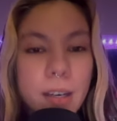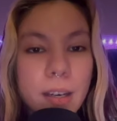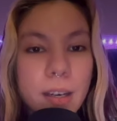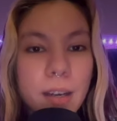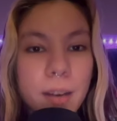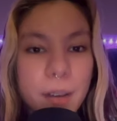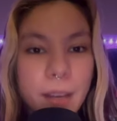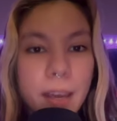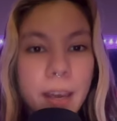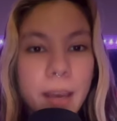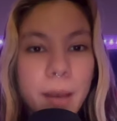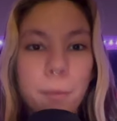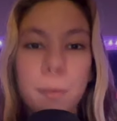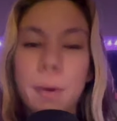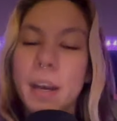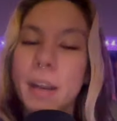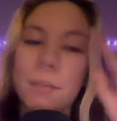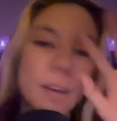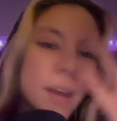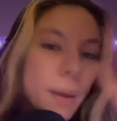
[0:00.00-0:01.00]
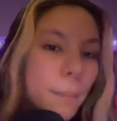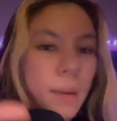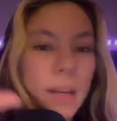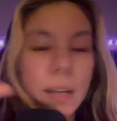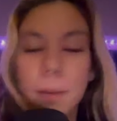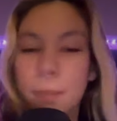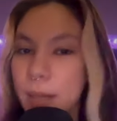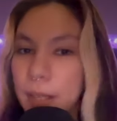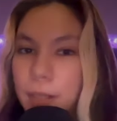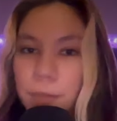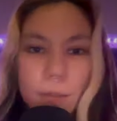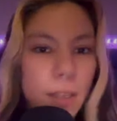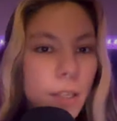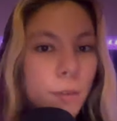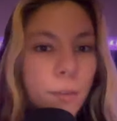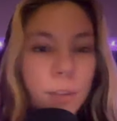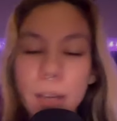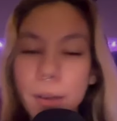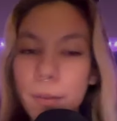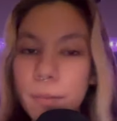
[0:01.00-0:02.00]
Okay, whatever happened in the past,
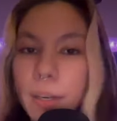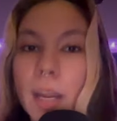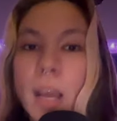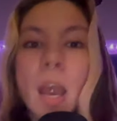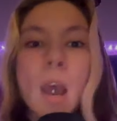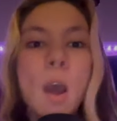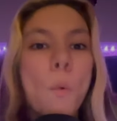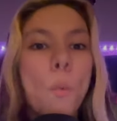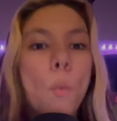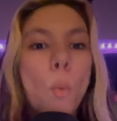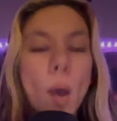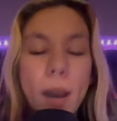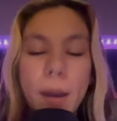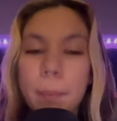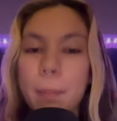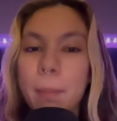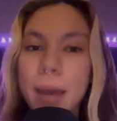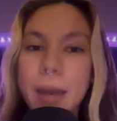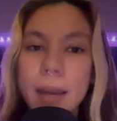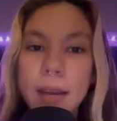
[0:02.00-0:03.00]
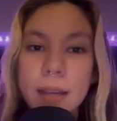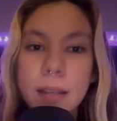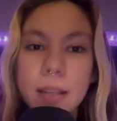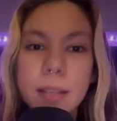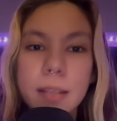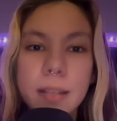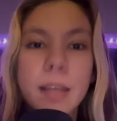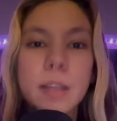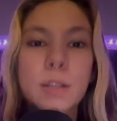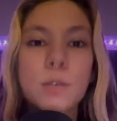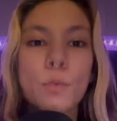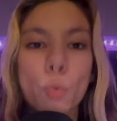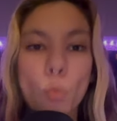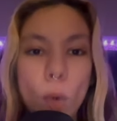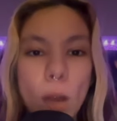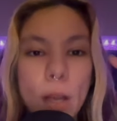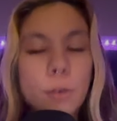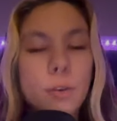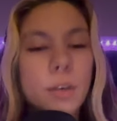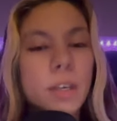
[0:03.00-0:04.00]
fucking irrelevant. What matters is
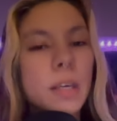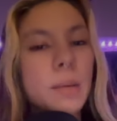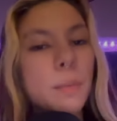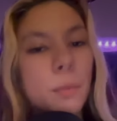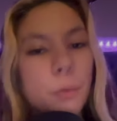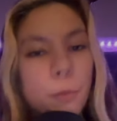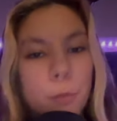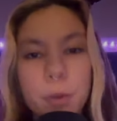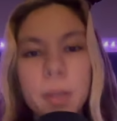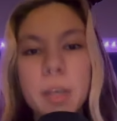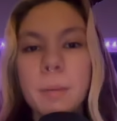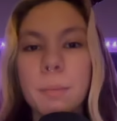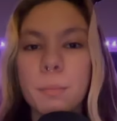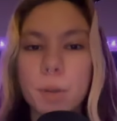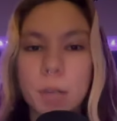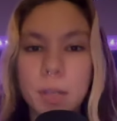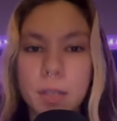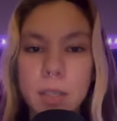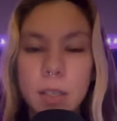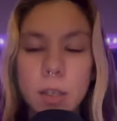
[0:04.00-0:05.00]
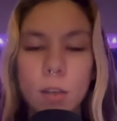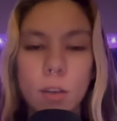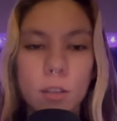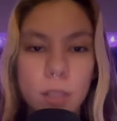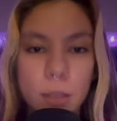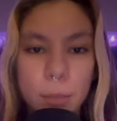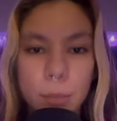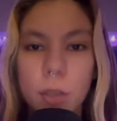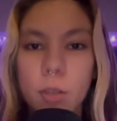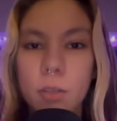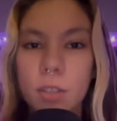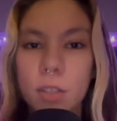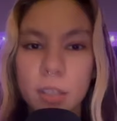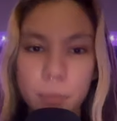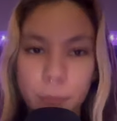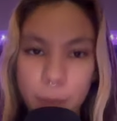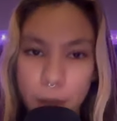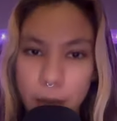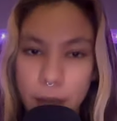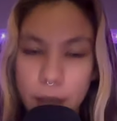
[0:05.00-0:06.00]
what you keep re-impressing your subconscious
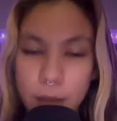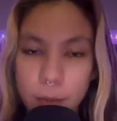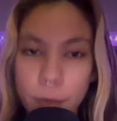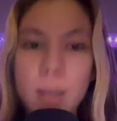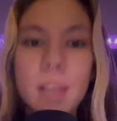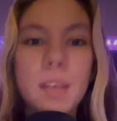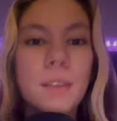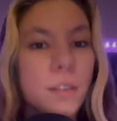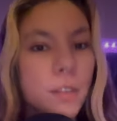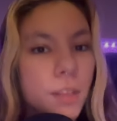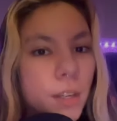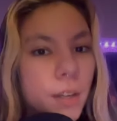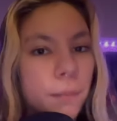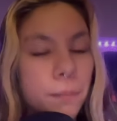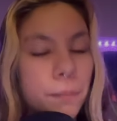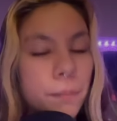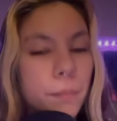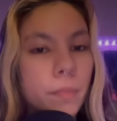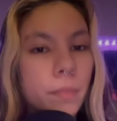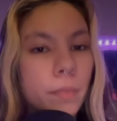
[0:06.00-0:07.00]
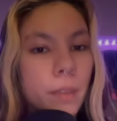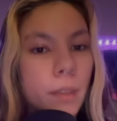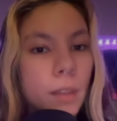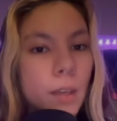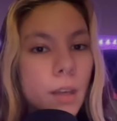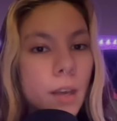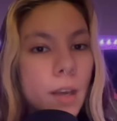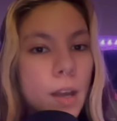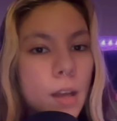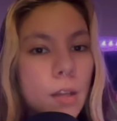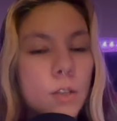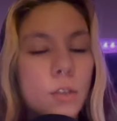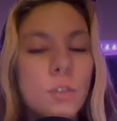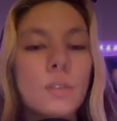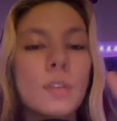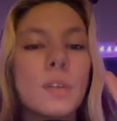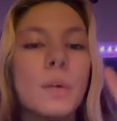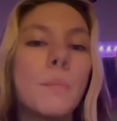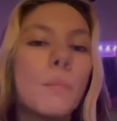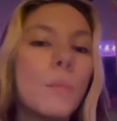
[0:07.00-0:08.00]
mind with.
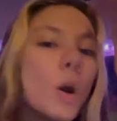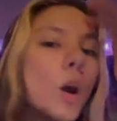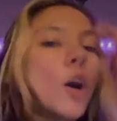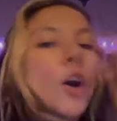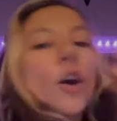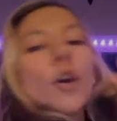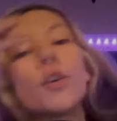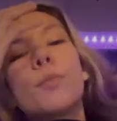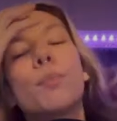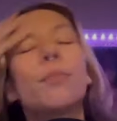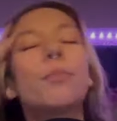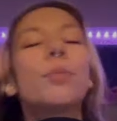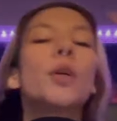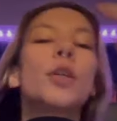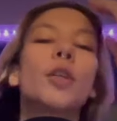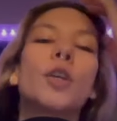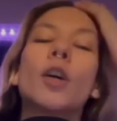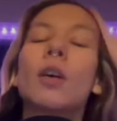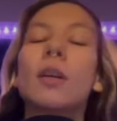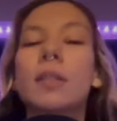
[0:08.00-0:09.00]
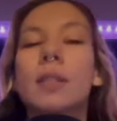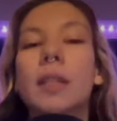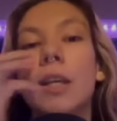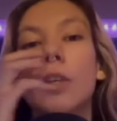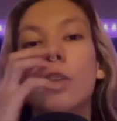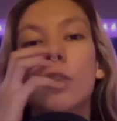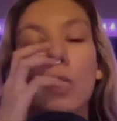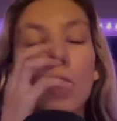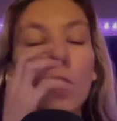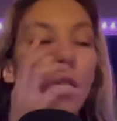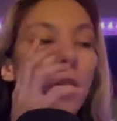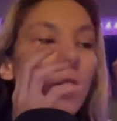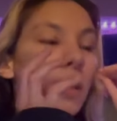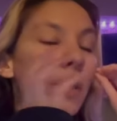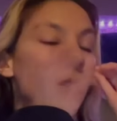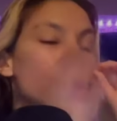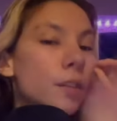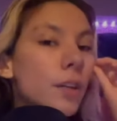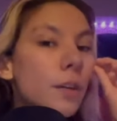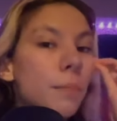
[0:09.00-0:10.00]
So the more you put your attention on
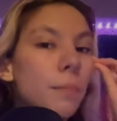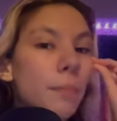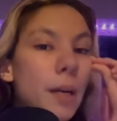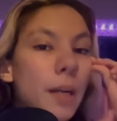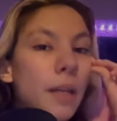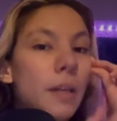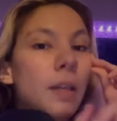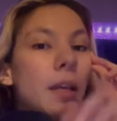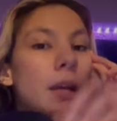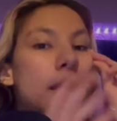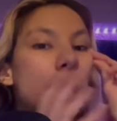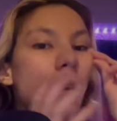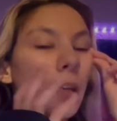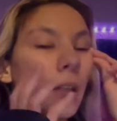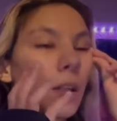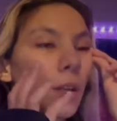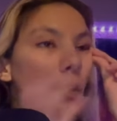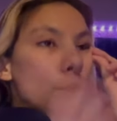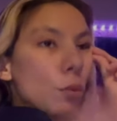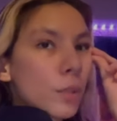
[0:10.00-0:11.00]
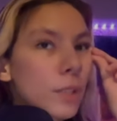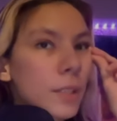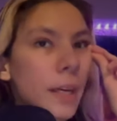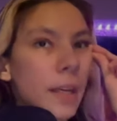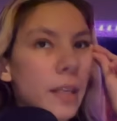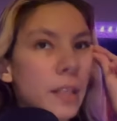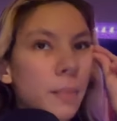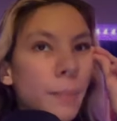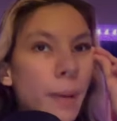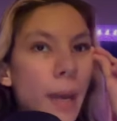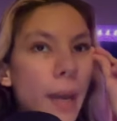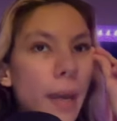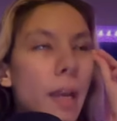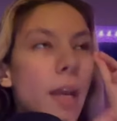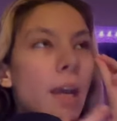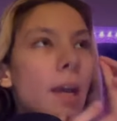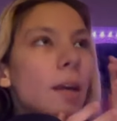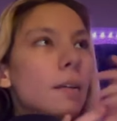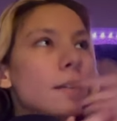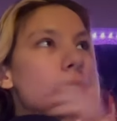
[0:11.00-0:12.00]
the third party, the no tax back,
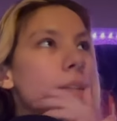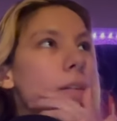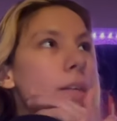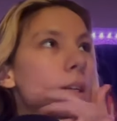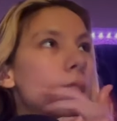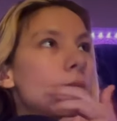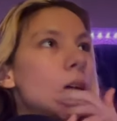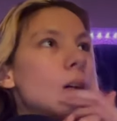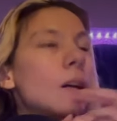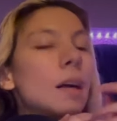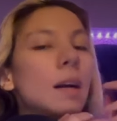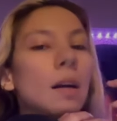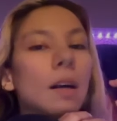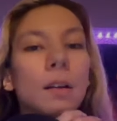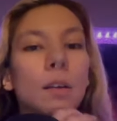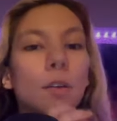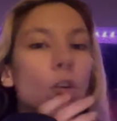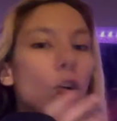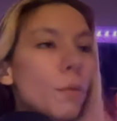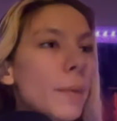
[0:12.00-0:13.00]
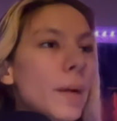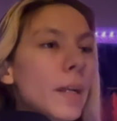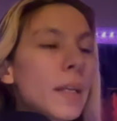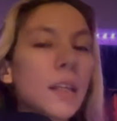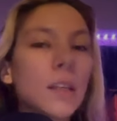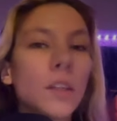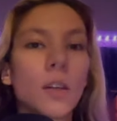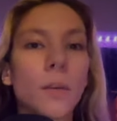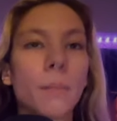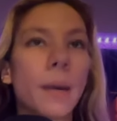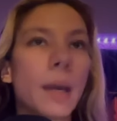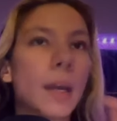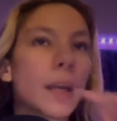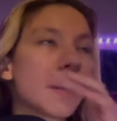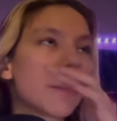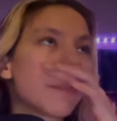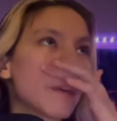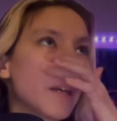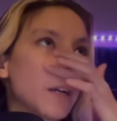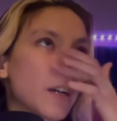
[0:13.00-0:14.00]
the no money in your
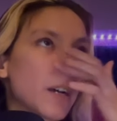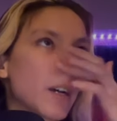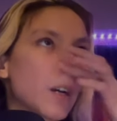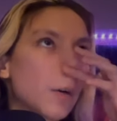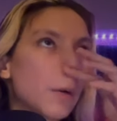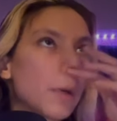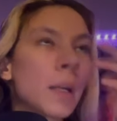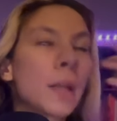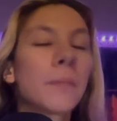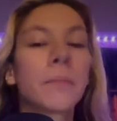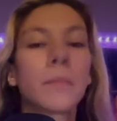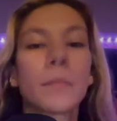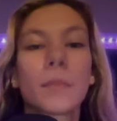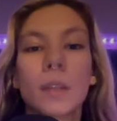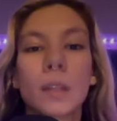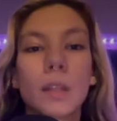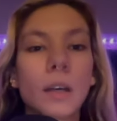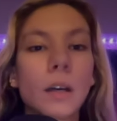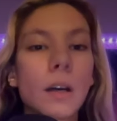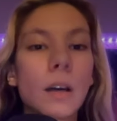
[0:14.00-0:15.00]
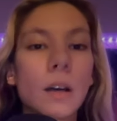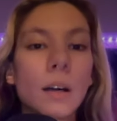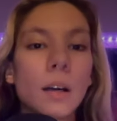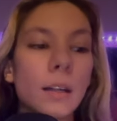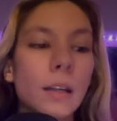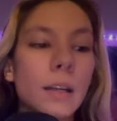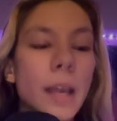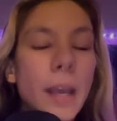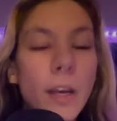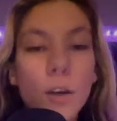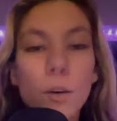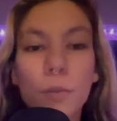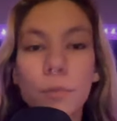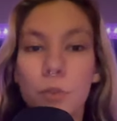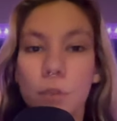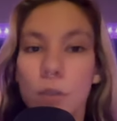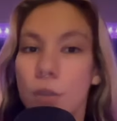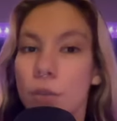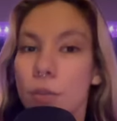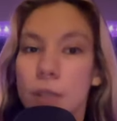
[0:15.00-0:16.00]
bank account, the lack of
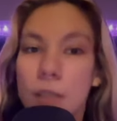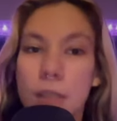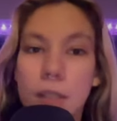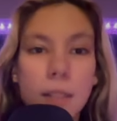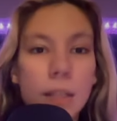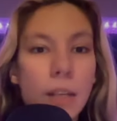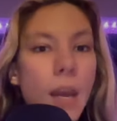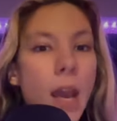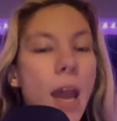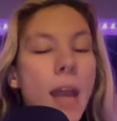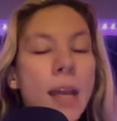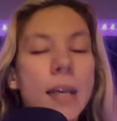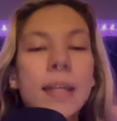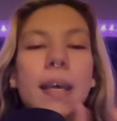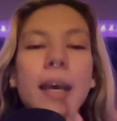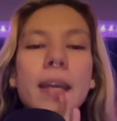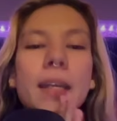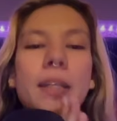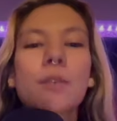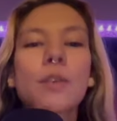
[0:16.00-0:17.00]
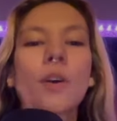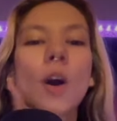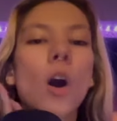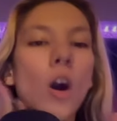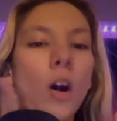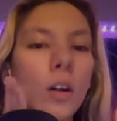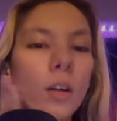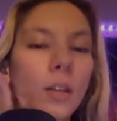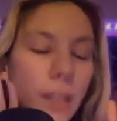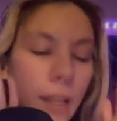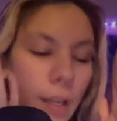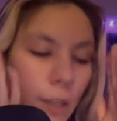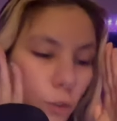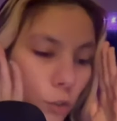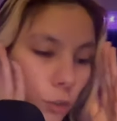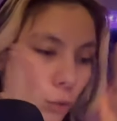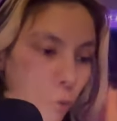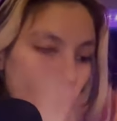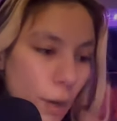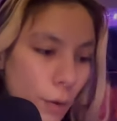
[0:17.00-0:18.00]
followers, that is all
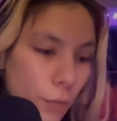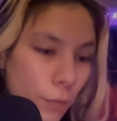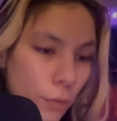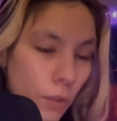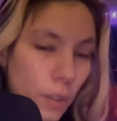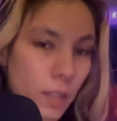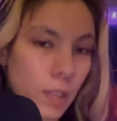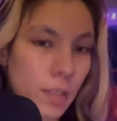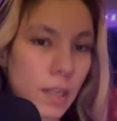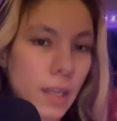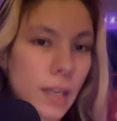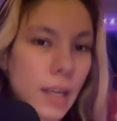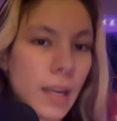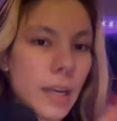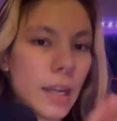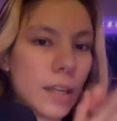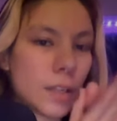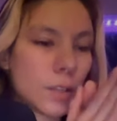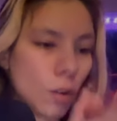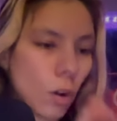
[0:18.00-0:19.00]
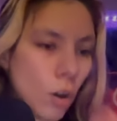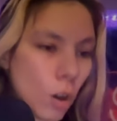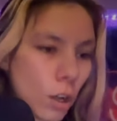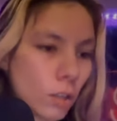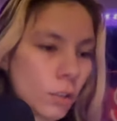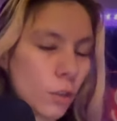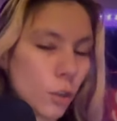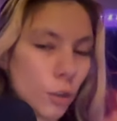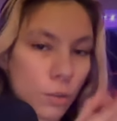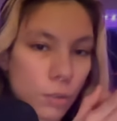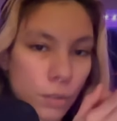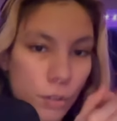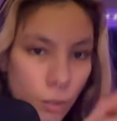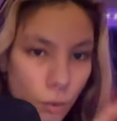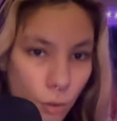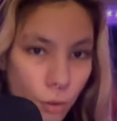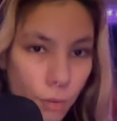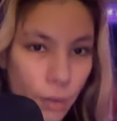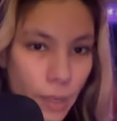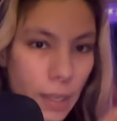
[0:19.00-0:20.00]
that you are focusing and that's all you're
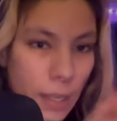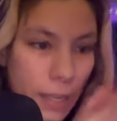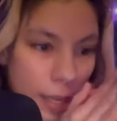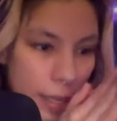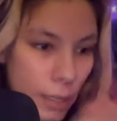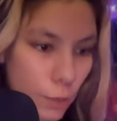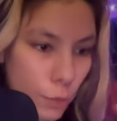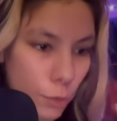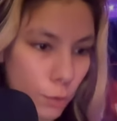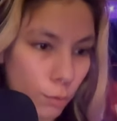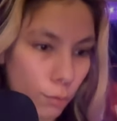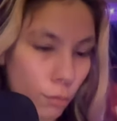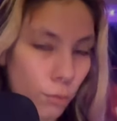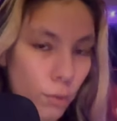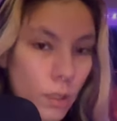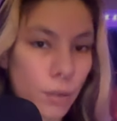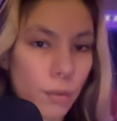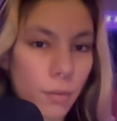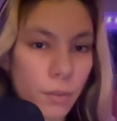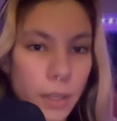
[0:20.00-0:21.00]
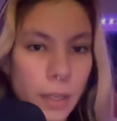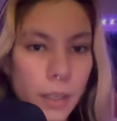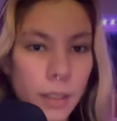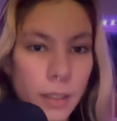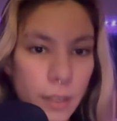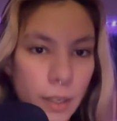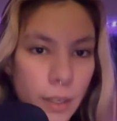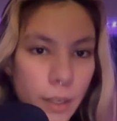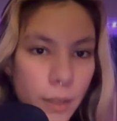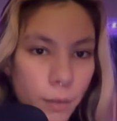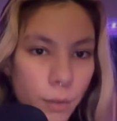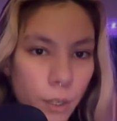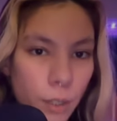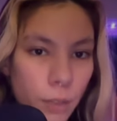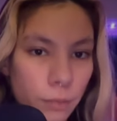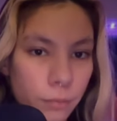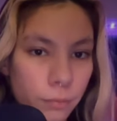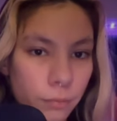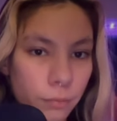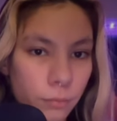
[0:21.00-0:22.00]
zeroing into the reality that you want.